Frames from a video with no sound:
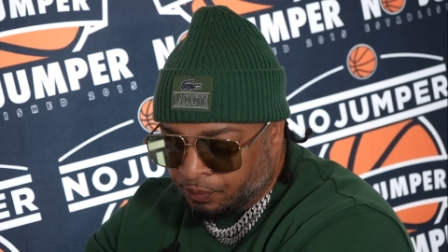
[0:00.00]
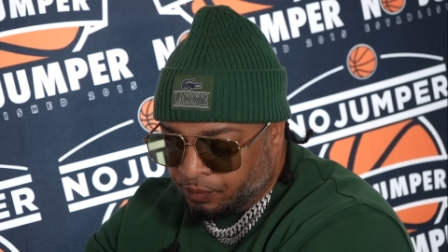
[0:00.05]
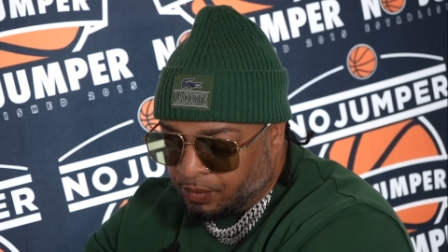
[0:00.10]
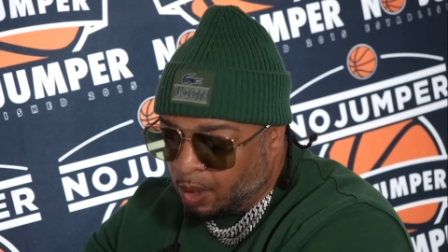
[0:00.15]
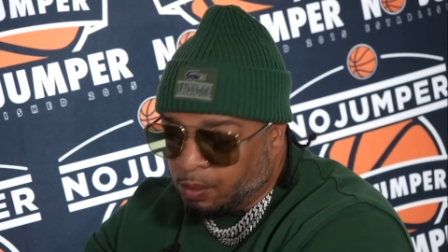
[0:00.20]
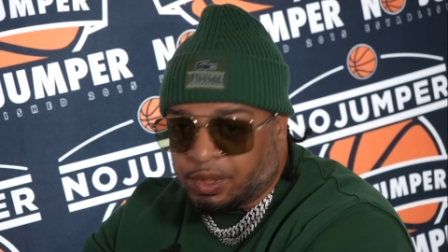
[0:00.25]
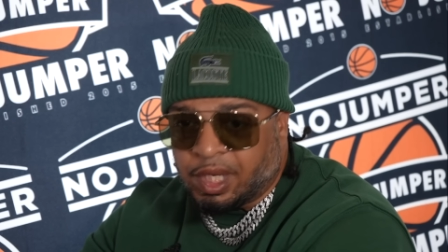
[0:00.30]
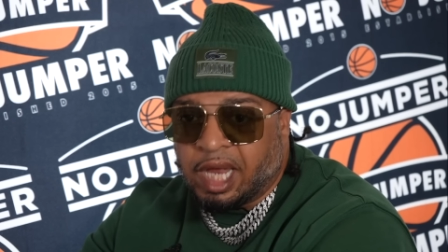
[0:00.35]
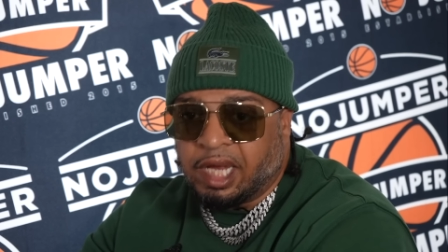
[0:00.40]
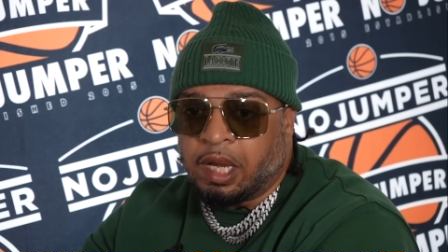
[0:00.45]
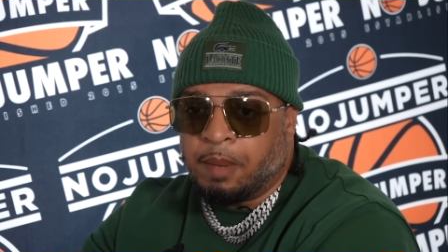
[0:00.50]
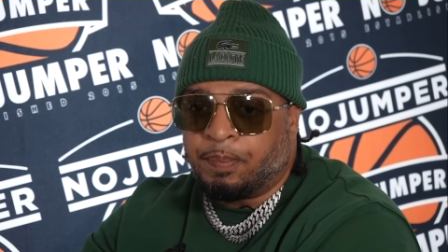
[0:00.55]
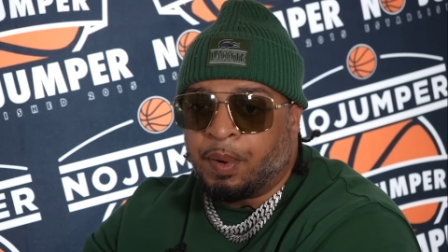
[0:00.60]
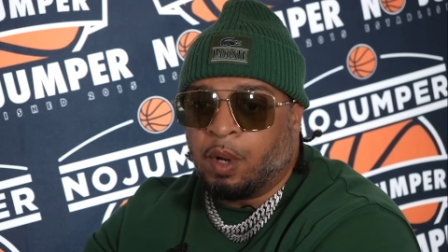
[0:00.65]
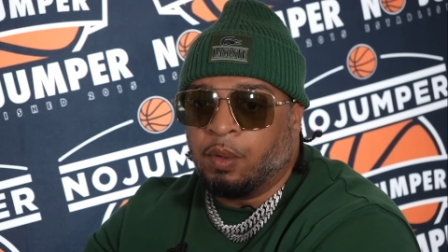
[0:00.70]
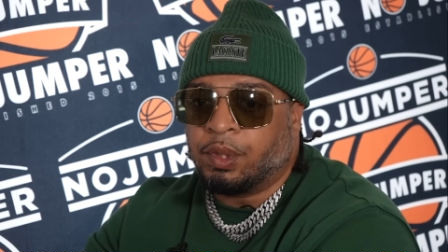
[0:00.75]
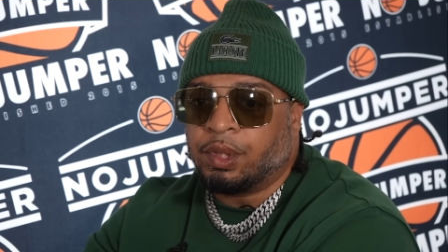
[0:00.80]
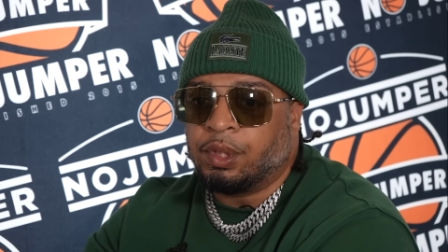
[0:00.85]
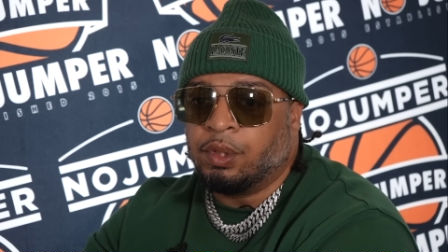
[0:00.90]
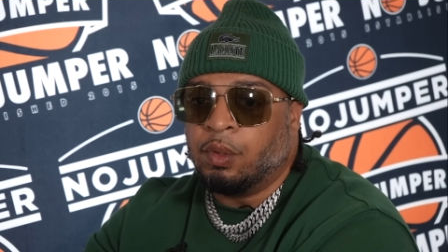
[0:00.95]
Don't take it
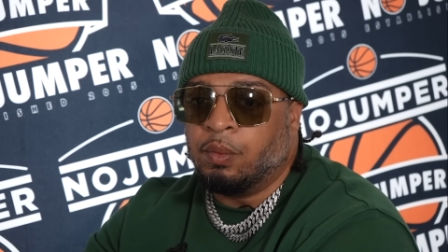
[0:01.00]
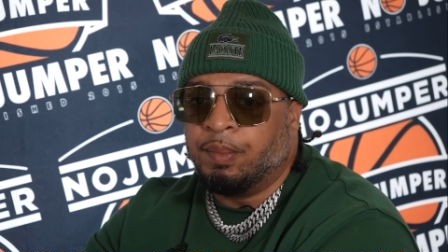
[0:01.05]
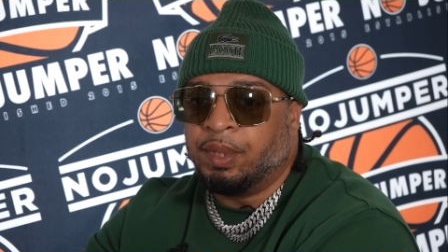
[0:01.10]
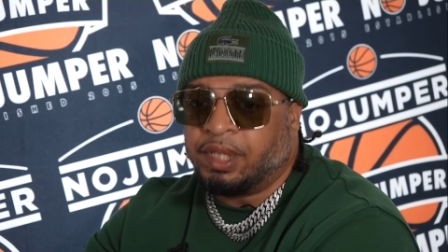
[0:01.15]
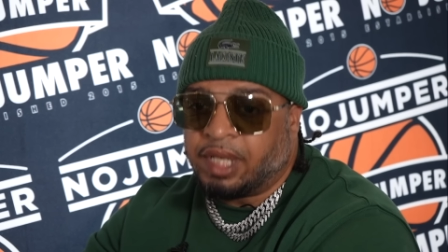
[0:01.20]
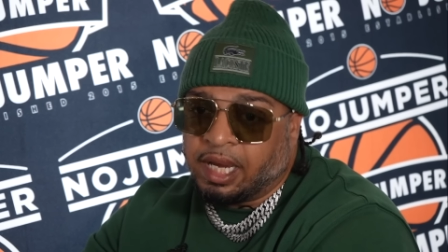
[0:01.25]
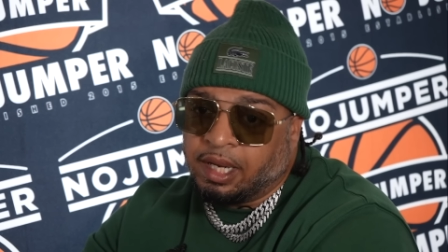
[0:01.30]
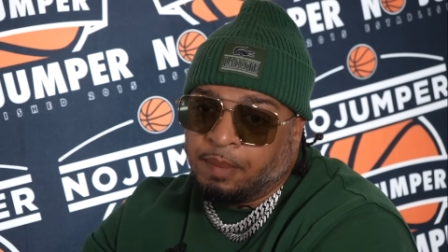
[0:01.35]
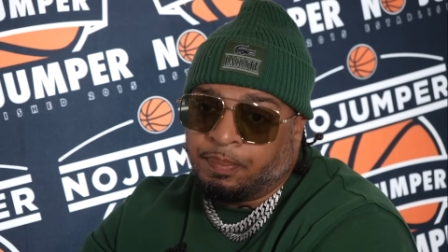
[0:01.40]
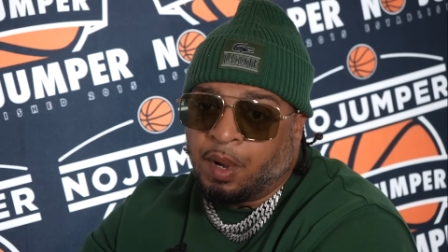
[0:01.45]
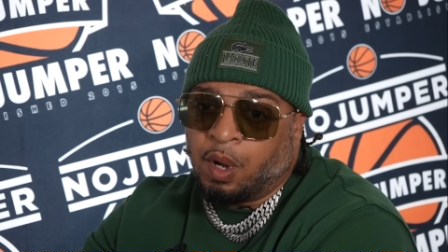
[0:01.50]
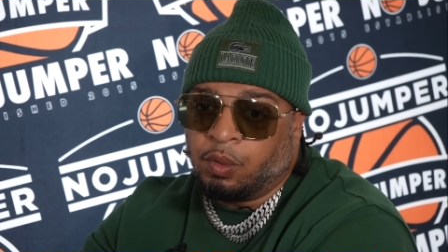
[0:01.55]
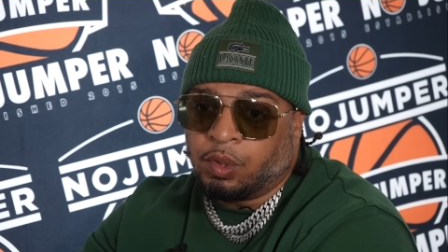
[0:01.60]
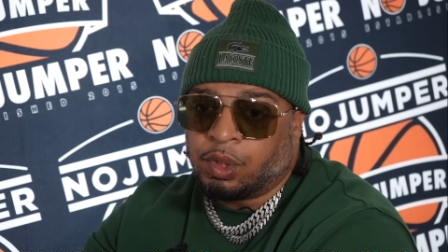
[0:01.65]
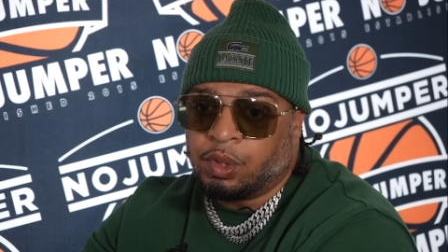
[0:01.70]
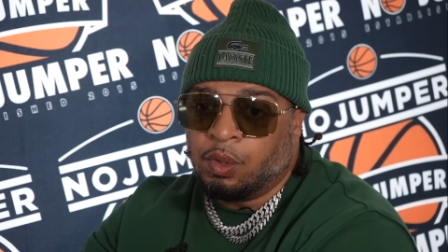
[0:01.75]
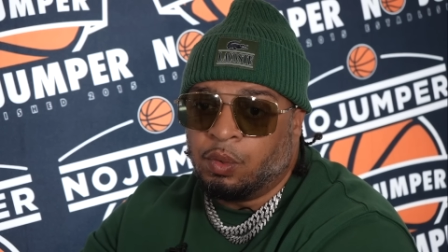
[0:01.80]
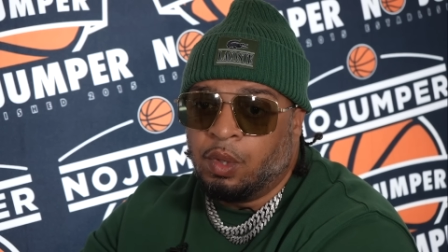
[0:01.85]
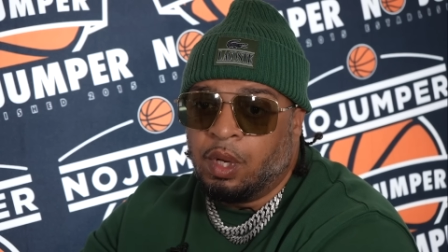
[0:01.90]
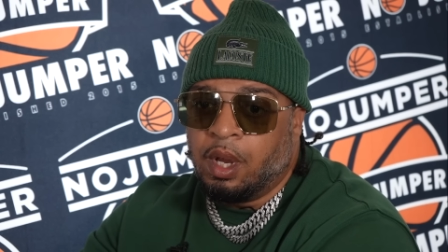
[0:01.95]
personal, but take it
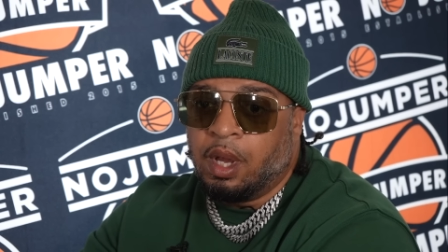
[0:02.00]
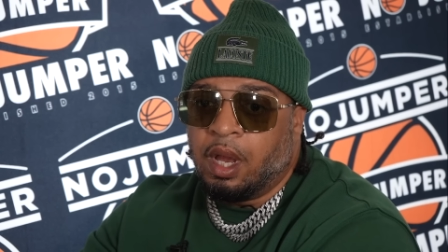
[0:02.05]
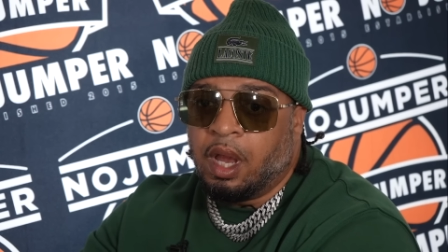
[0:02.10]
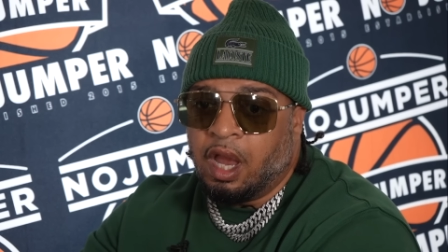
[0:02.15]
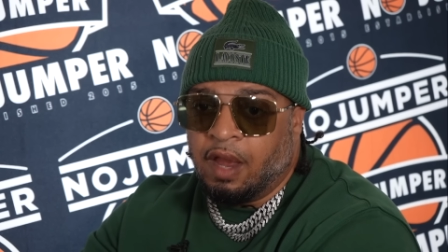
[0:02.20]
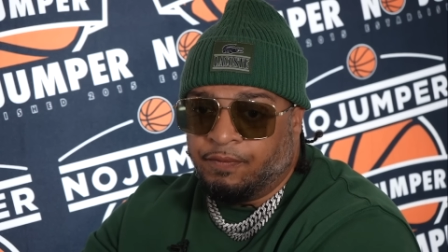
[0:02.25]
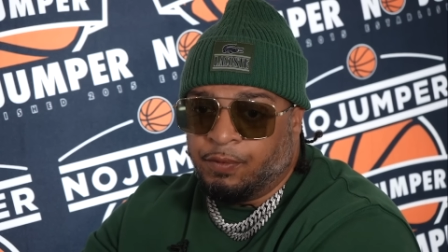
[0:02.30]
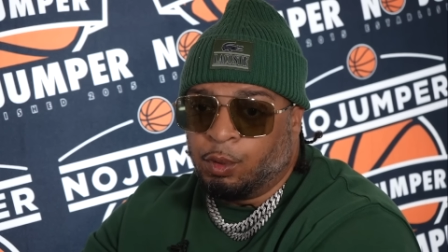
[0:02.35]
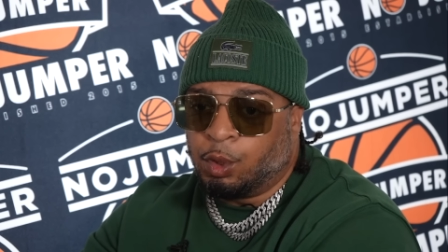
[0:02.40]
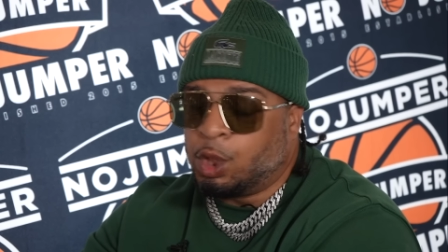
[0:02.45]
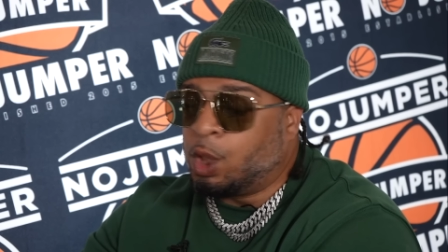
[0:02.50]
personal if you